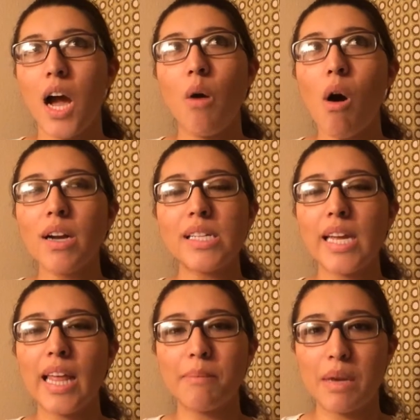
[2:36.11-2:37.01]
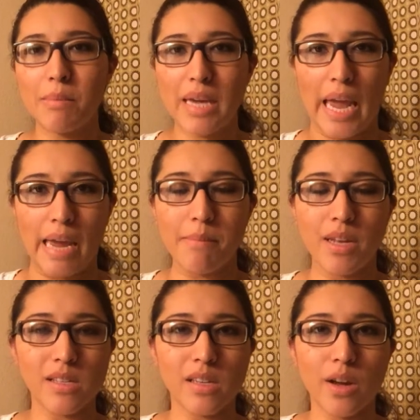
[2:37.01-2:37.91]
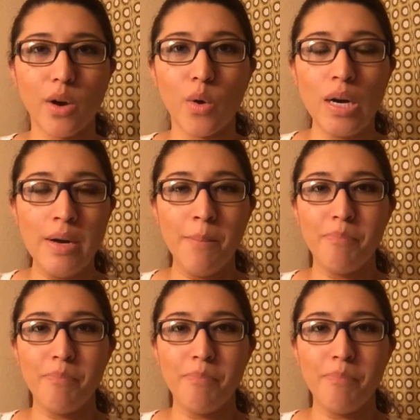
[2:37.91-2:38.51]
I want to say like maybe eight months ago.